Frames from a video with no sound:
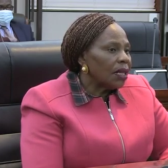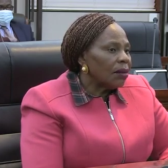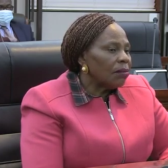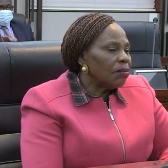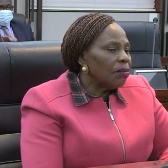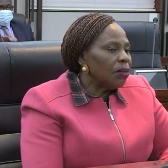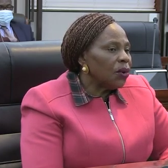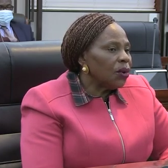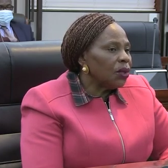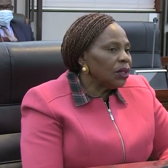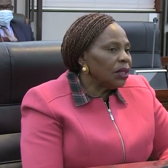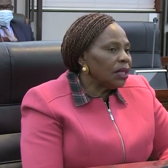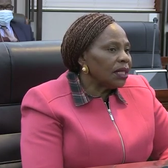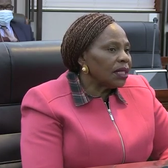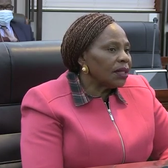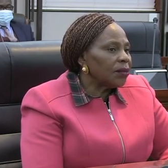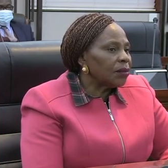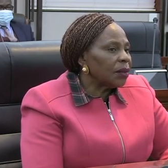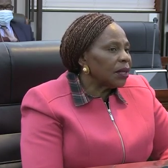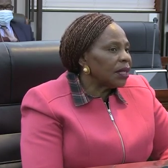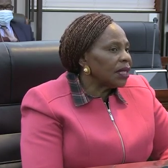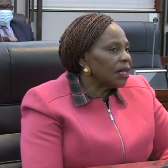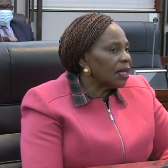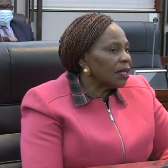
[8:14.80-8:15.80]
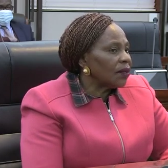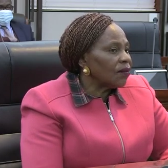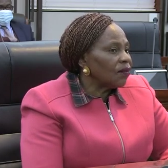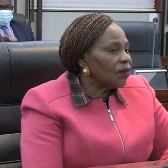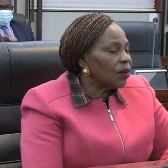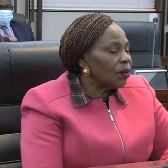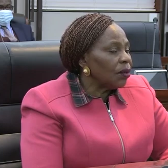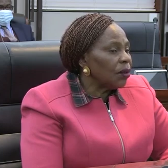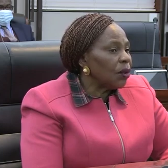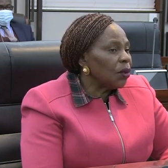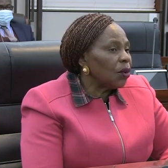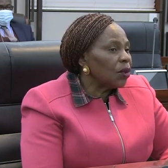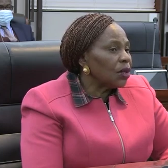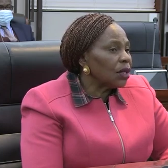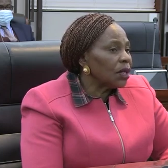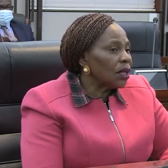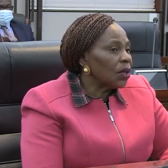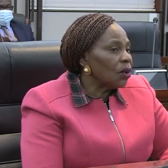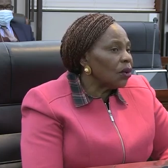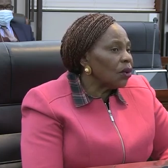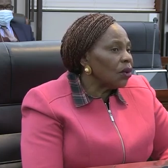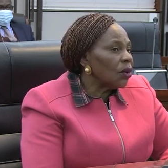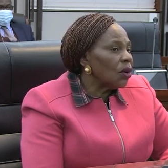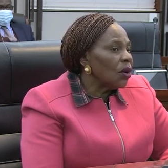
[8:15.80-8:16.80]
the modern spacious female
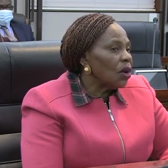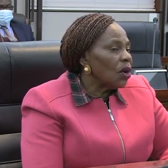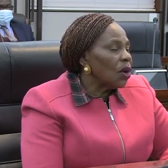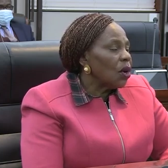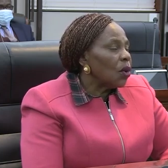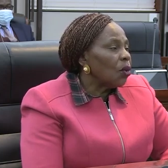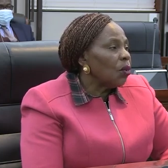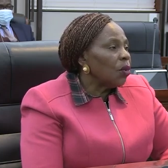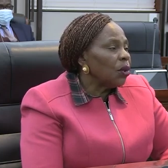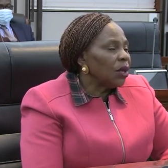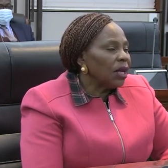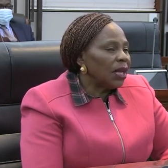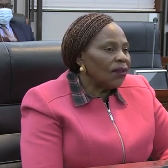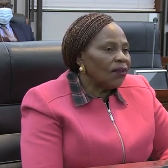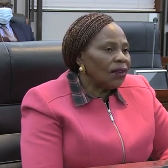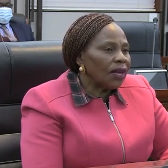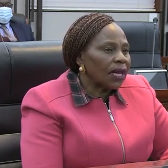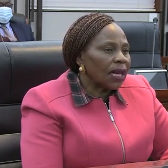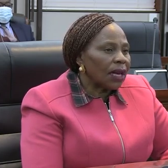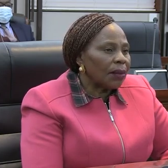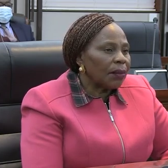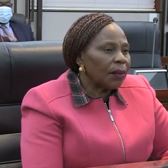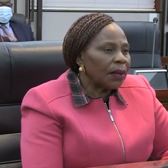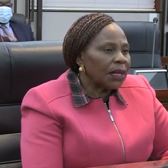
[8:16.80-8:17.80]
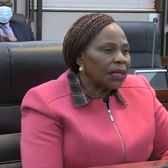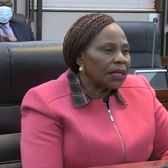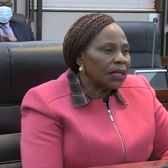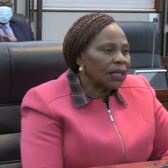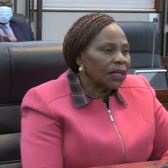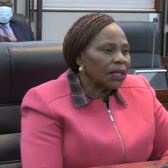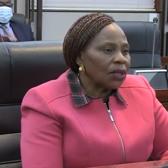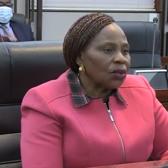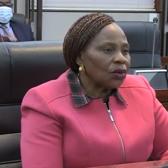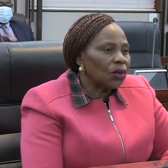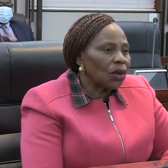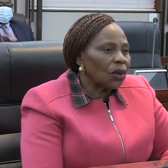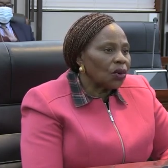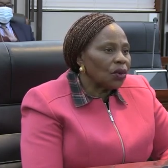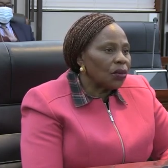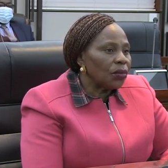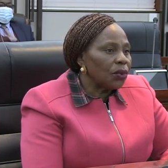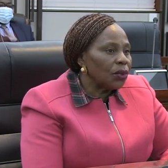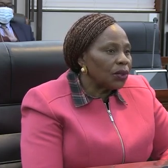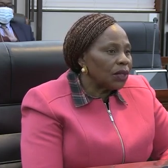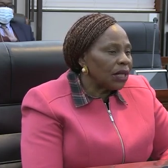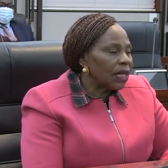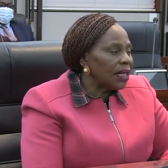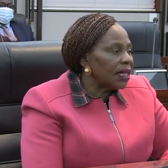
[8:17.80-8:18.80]
hostel will have a capacity to
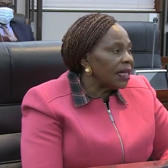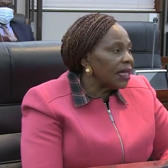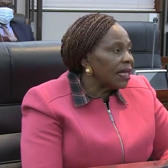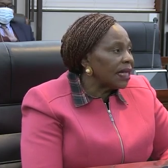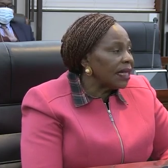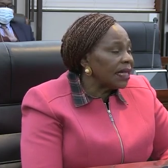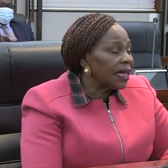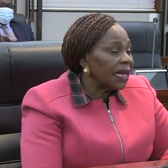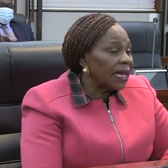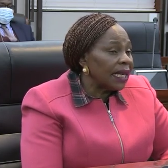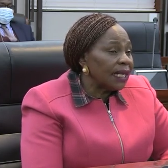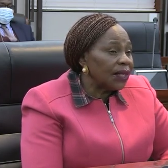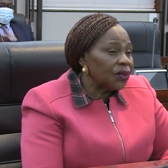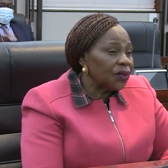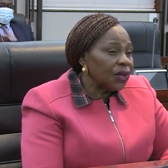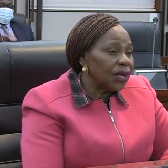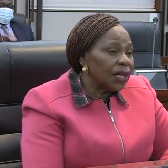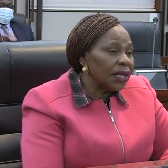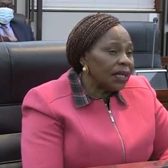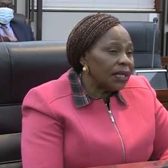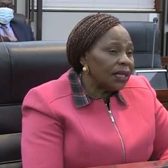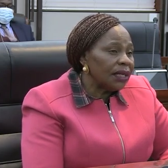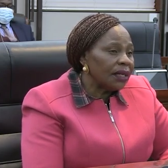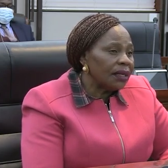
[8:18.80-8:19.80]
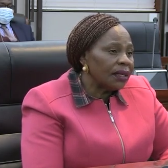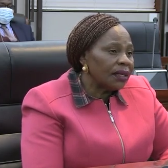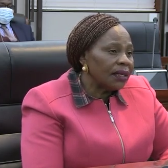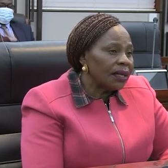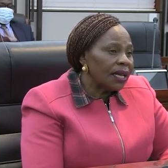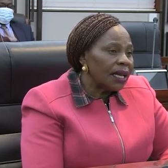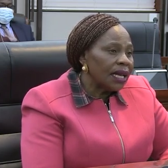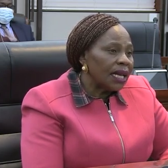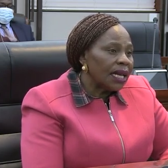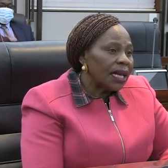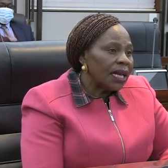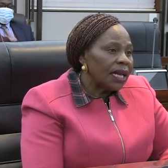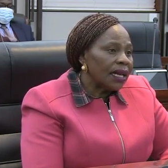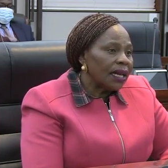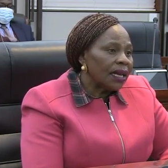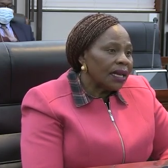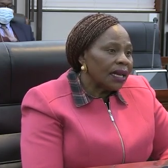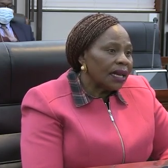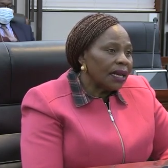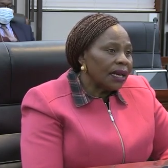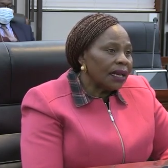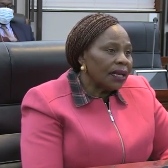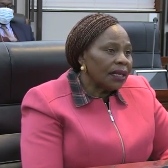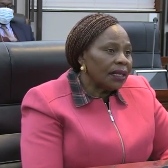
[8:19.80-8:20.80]
accommodate 38 trainees
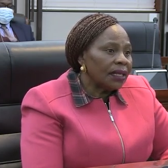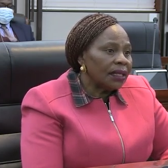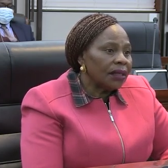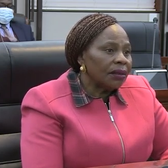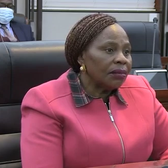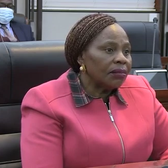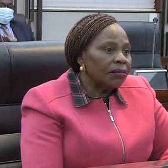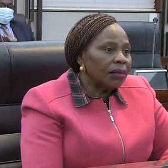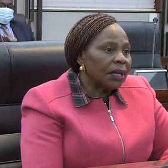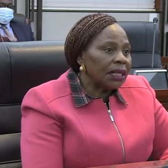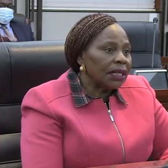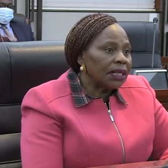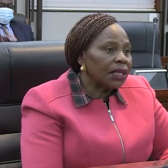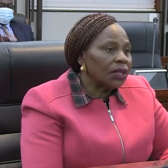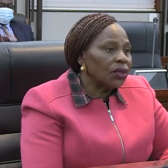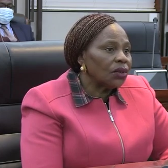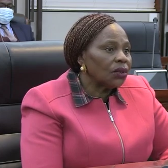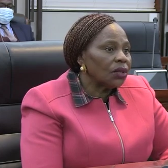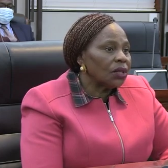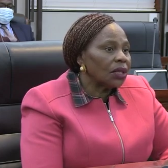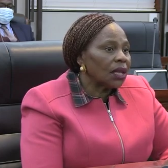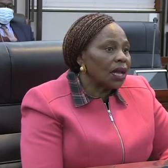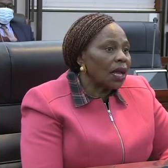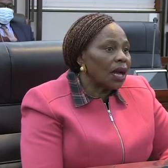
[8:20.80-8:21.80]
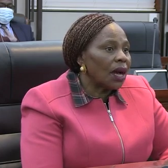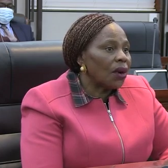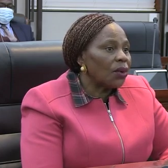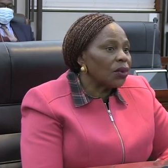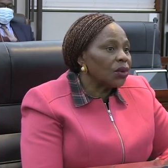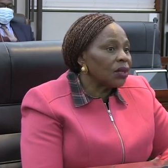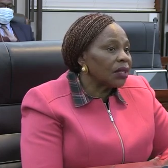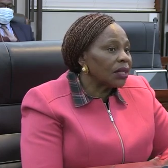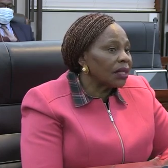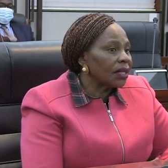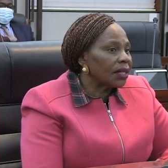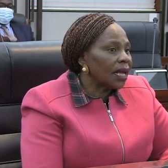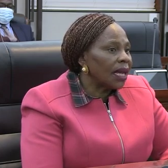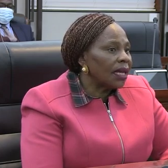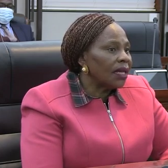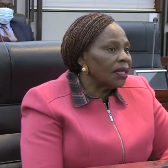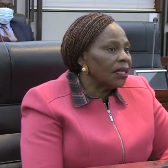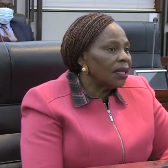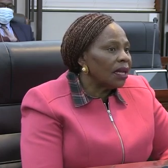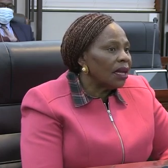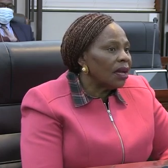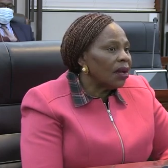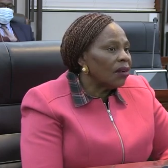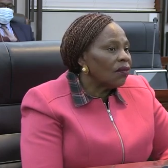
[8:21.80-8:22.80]
and materials are on
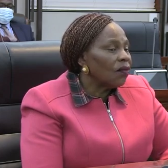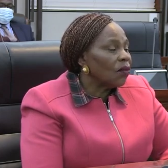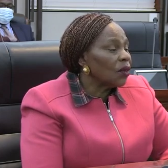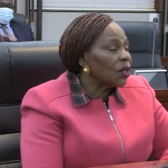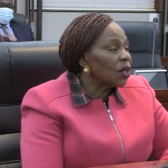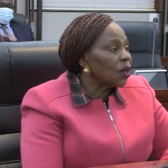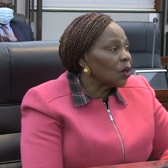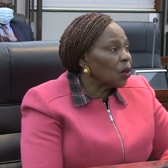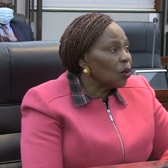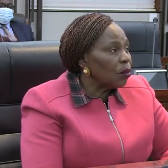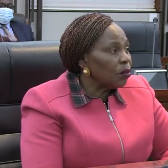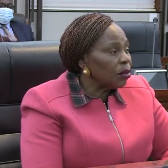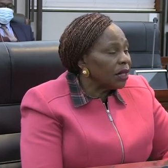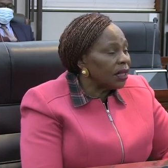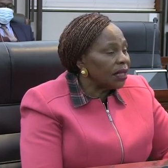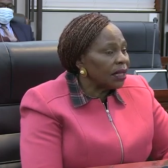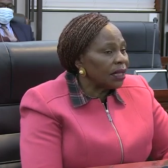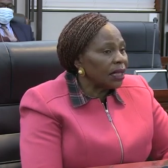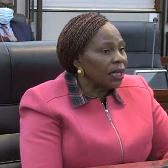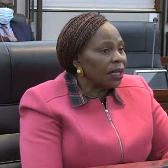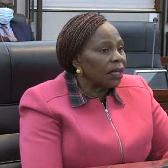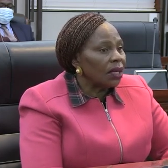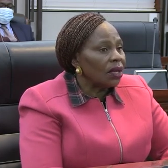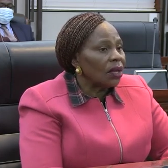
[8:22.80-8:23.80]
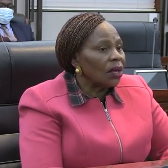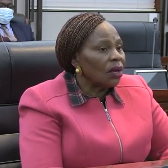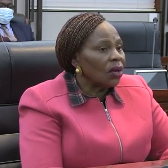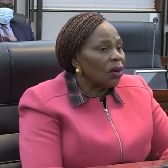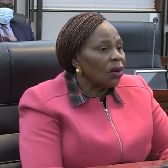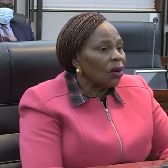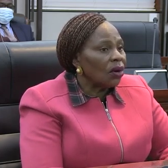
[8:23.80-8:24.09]
site for the completion